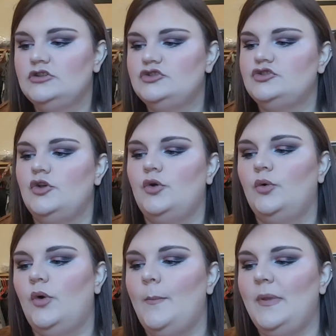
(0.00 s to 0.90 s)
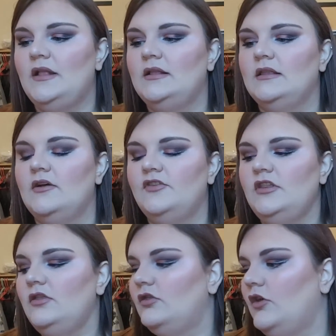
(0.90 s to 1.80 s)
So, been
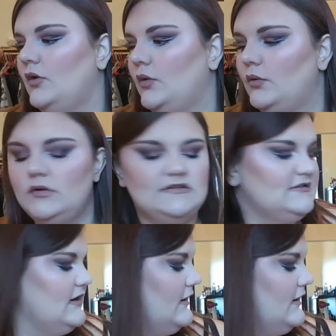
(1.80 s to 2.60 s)
loving those.